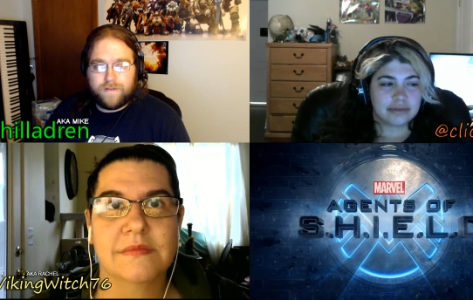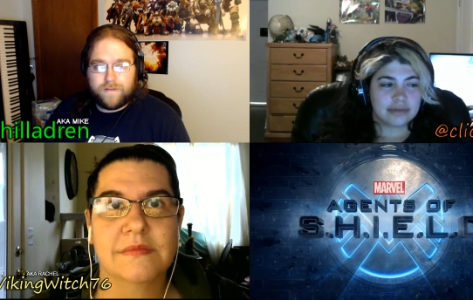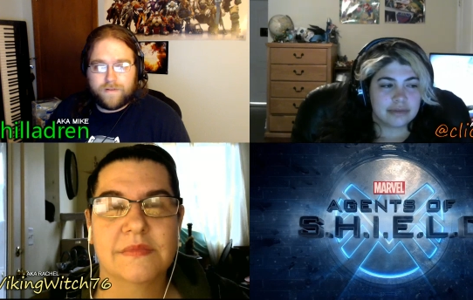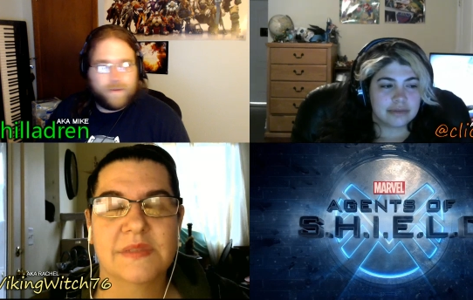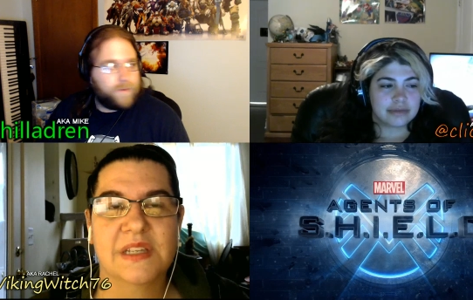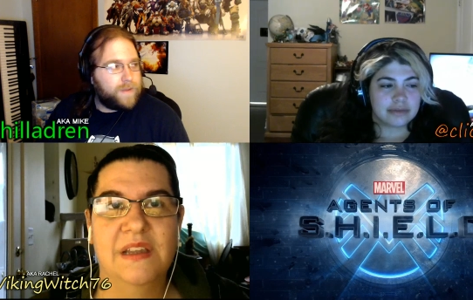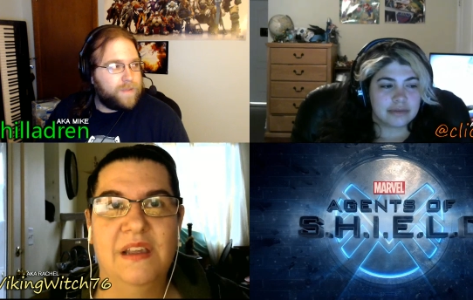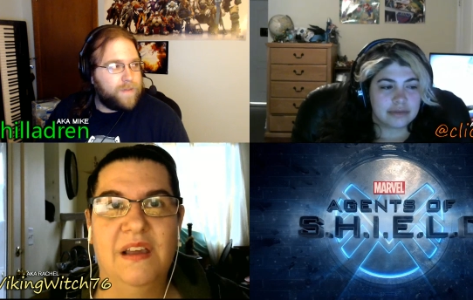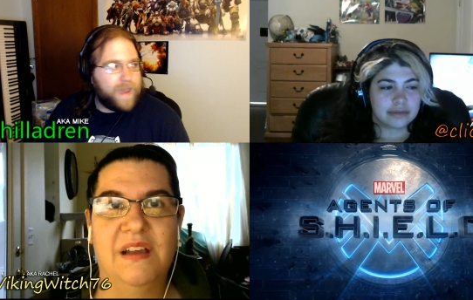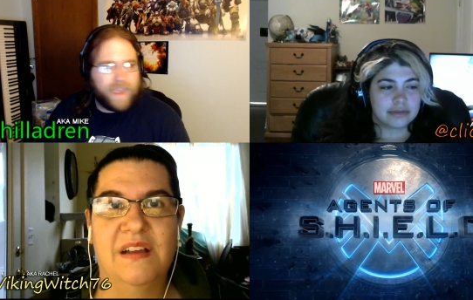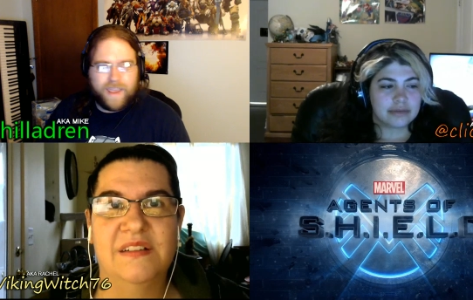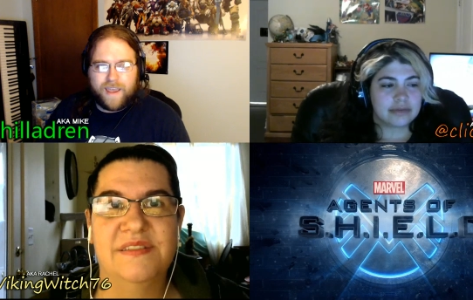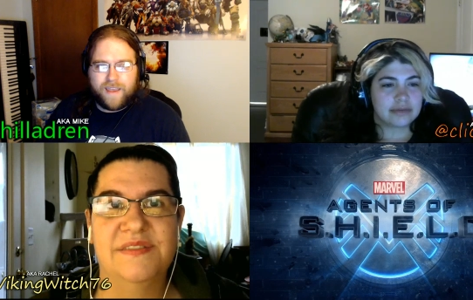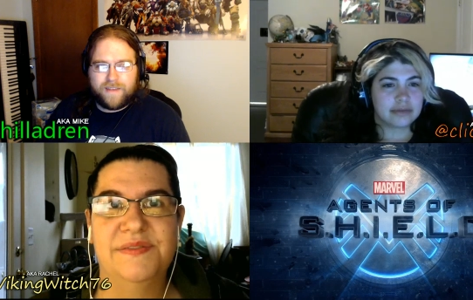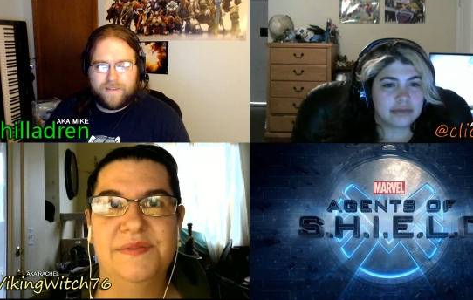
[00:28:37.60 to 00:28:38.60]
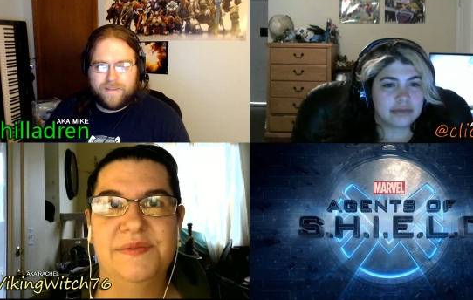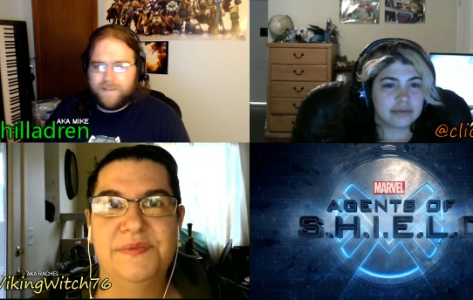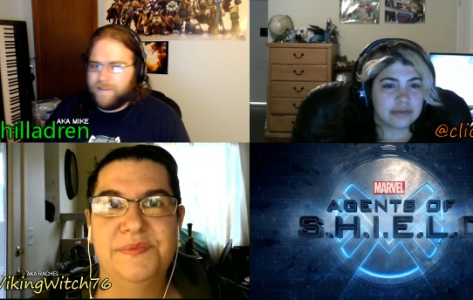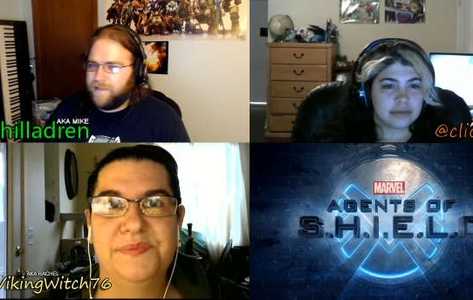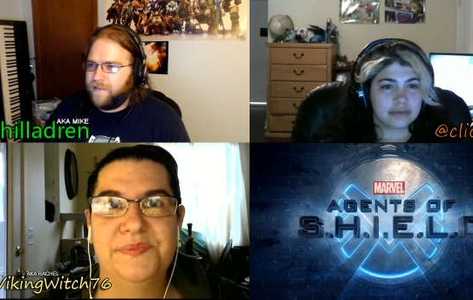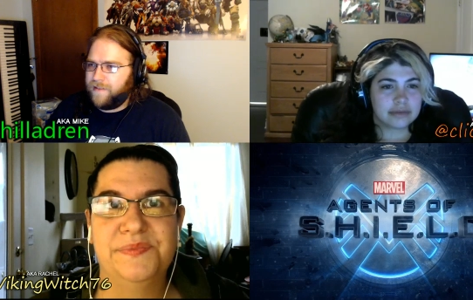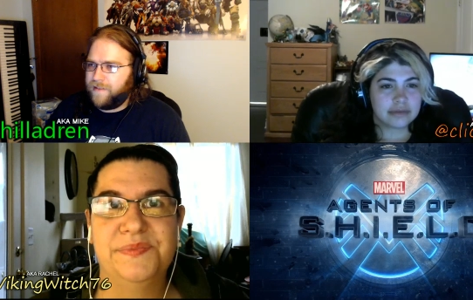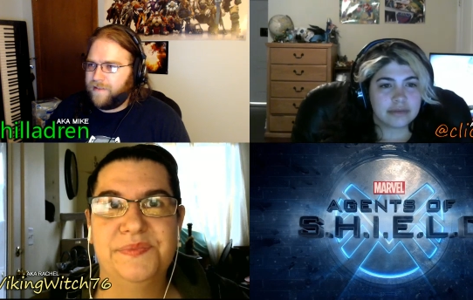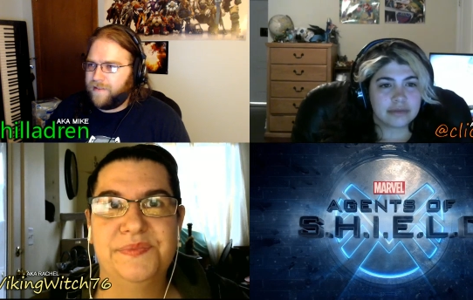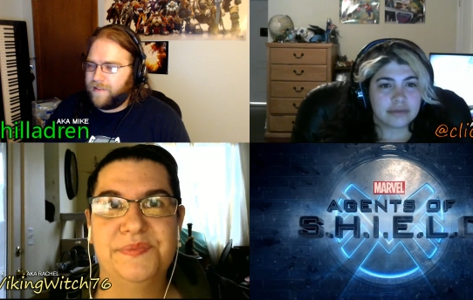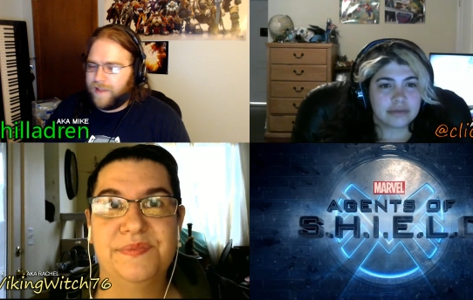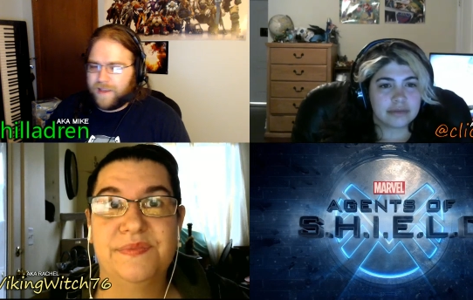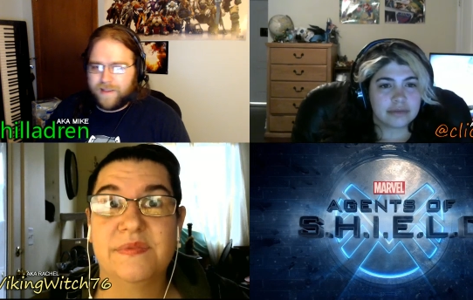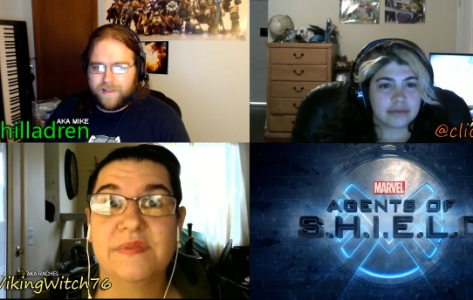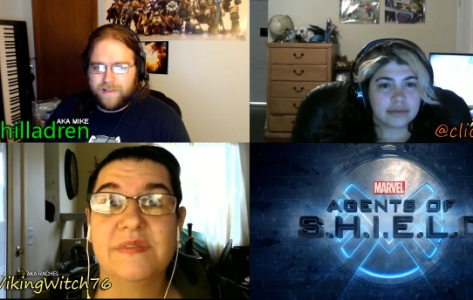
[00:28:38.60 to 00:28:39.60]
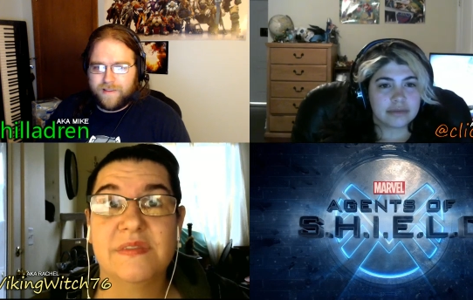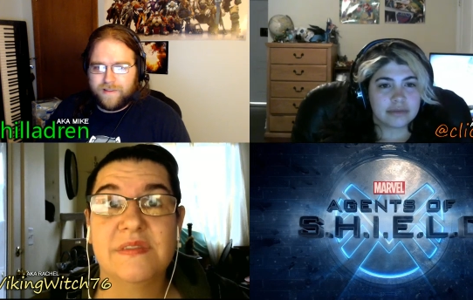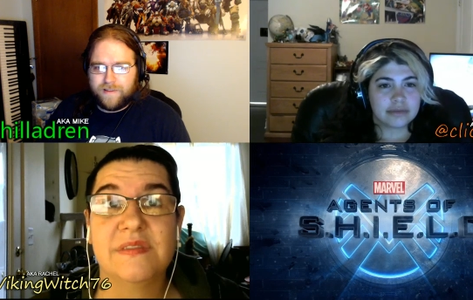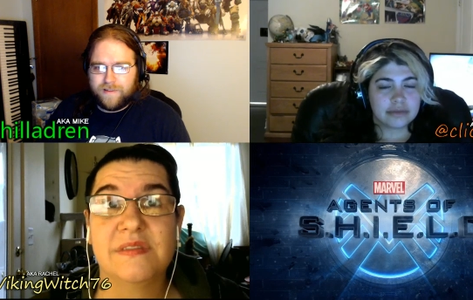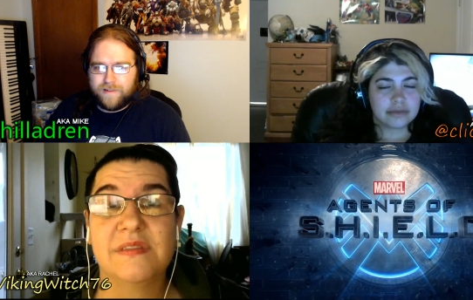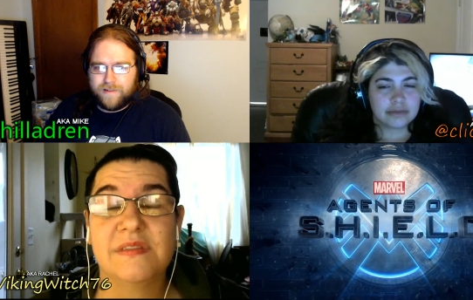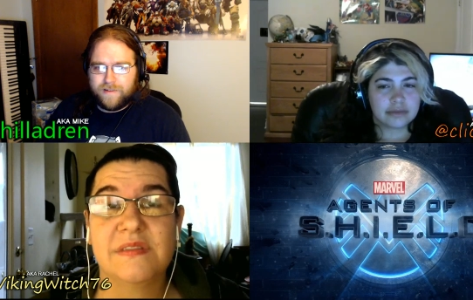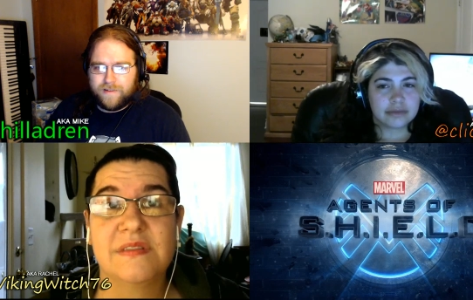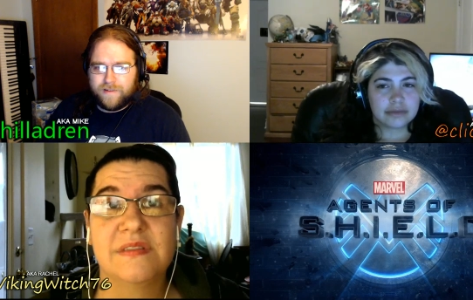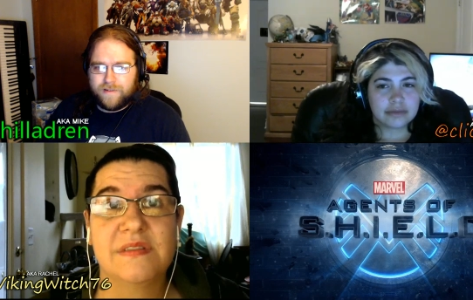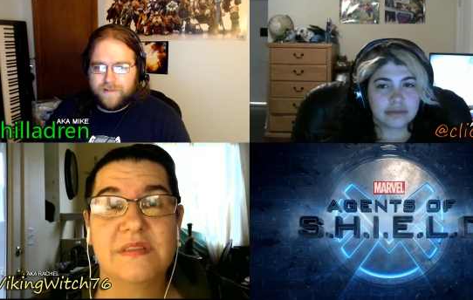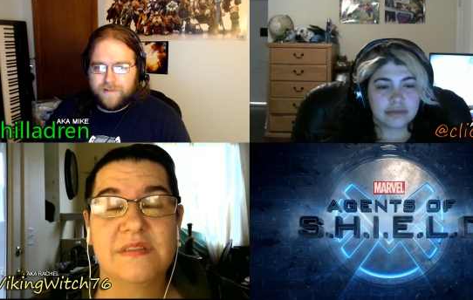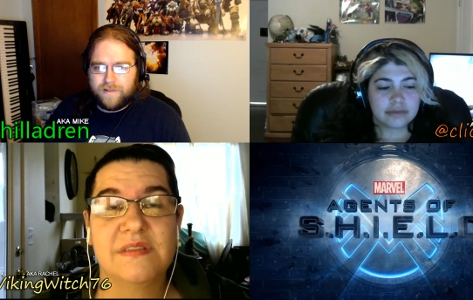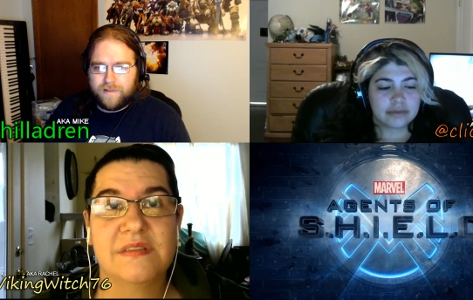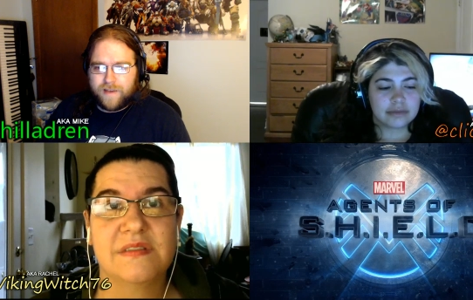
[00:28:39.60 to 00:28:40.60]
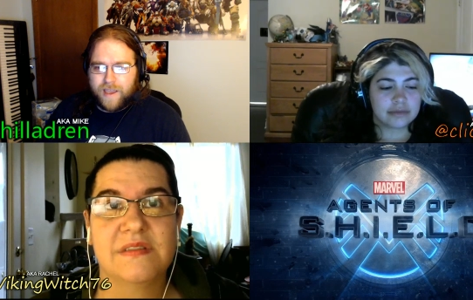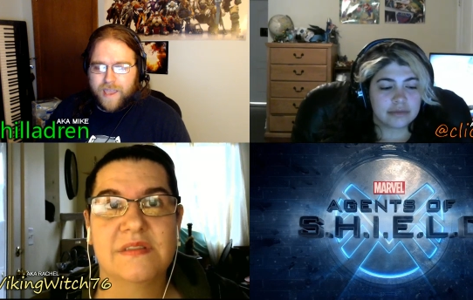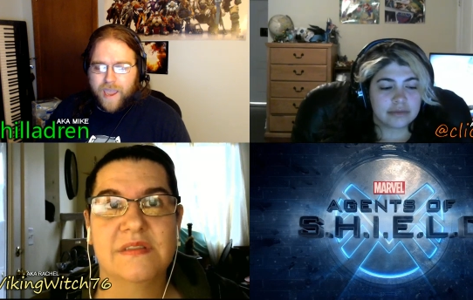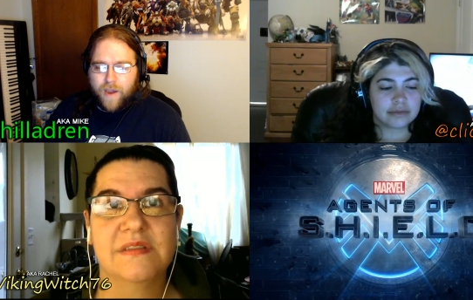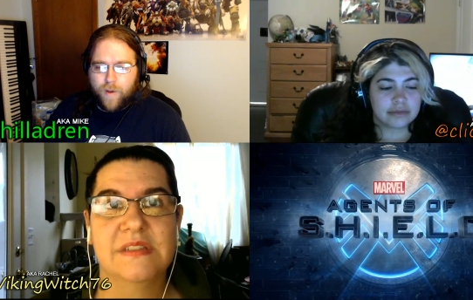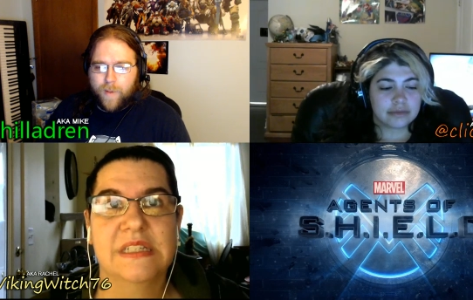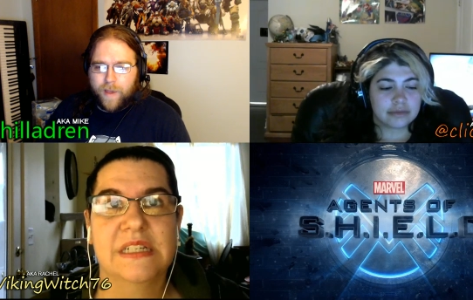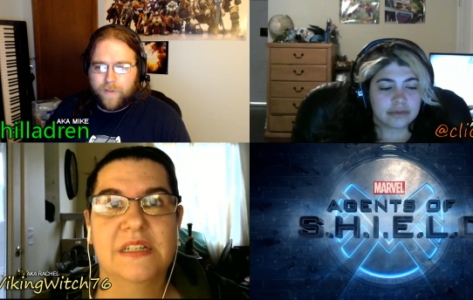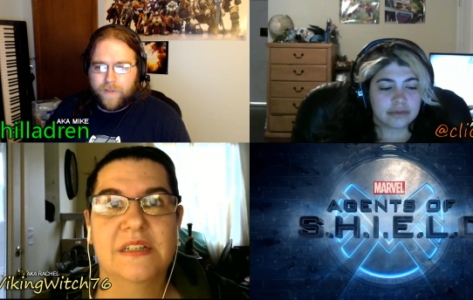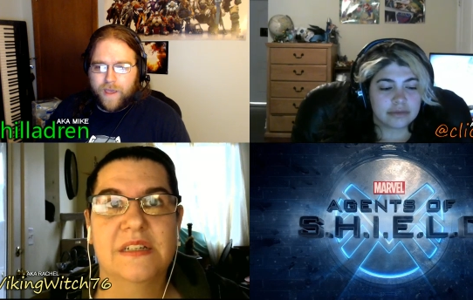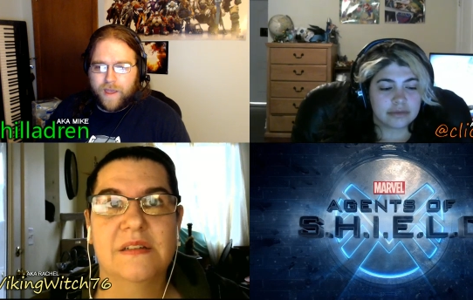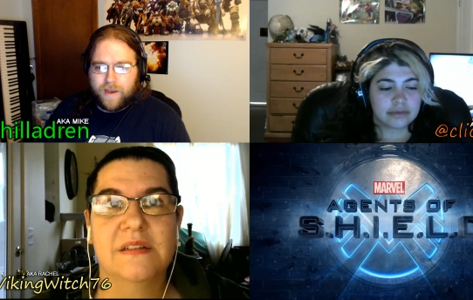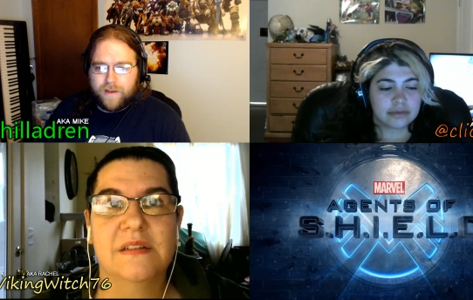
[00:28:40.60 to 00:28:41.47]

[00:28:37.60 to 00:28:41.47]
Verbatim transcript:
Speaker 1: are we the bad yeah. guys? Like, I care about that.